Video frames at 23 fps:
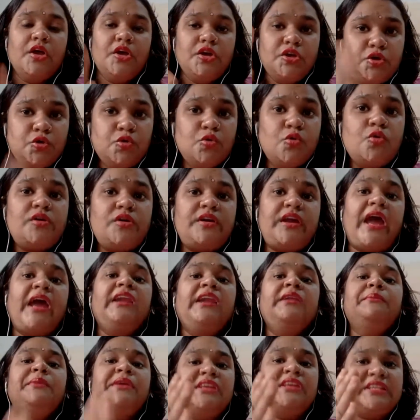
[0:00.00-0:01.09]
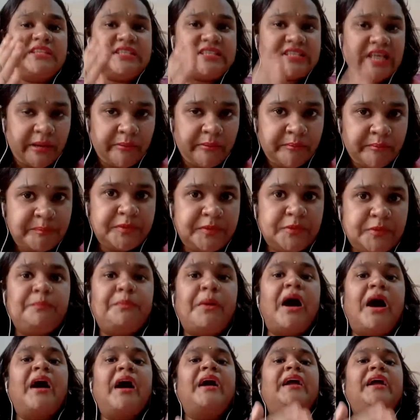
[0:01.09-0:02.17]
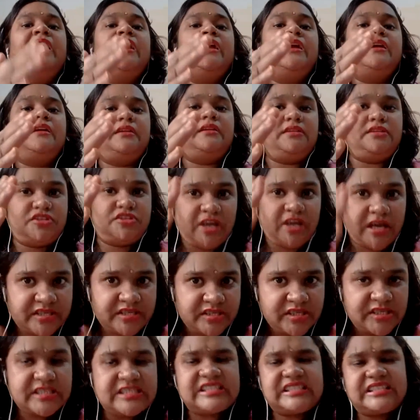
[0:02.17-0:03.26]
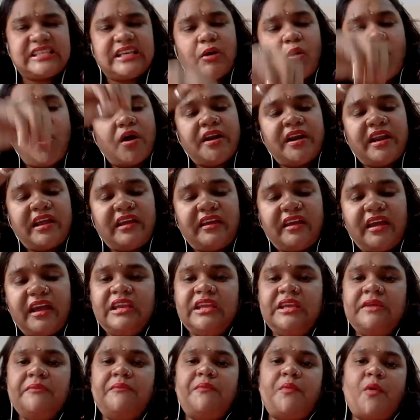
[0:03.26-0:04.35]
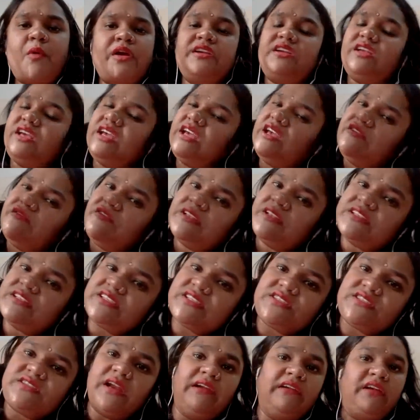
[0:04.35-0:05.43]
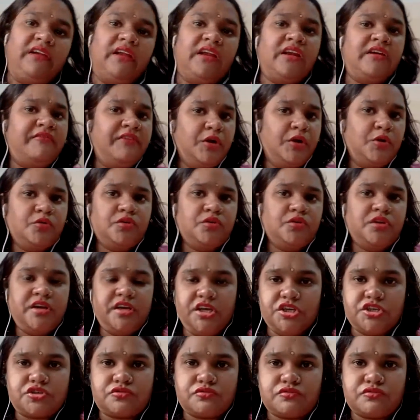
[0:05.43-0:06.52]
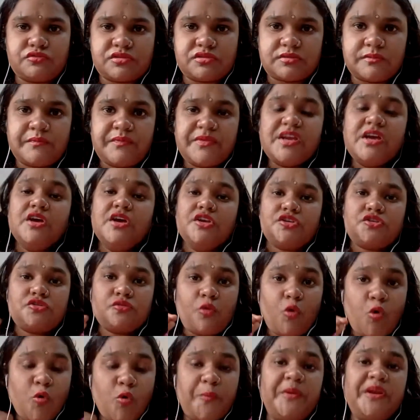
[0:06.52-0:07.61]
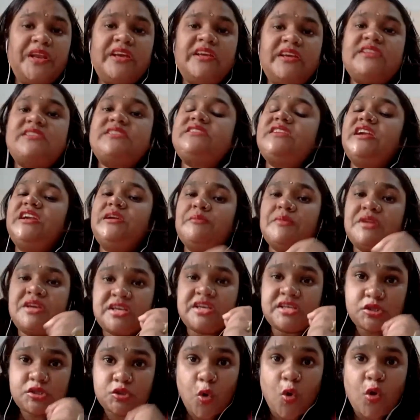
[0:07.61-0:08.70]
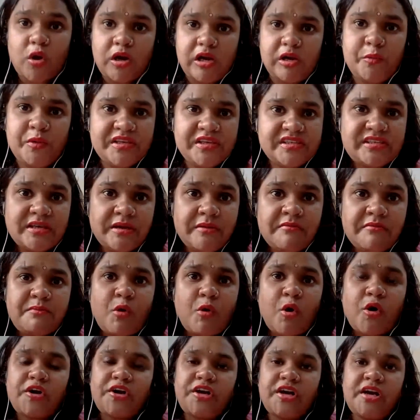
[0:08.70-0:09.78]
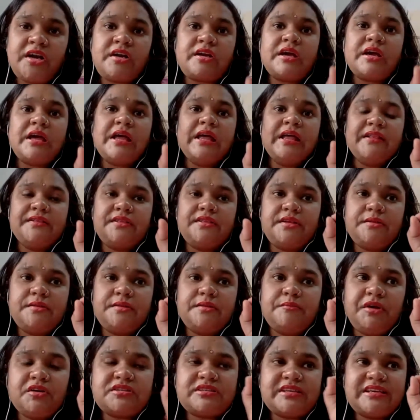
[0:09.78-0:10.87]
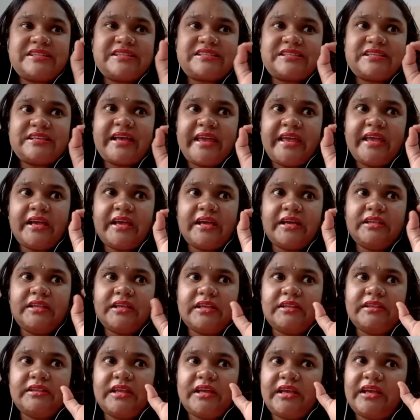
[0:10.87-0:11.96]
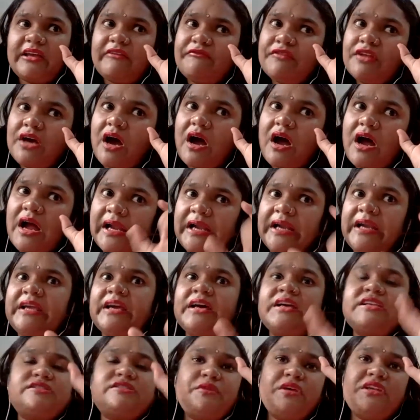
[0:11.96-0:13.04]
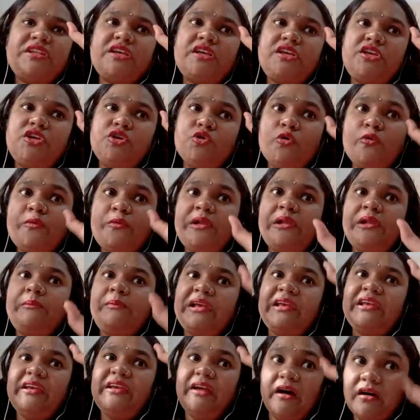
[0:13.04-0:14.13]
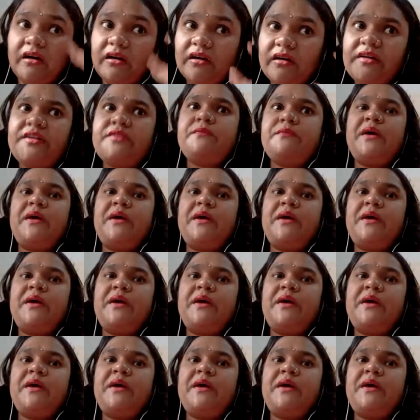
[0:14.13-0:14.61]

you can be jumped by judges on any point, even straighten away to the issues. So opening statement is always important, because it's like they give the ideas whether you will be heard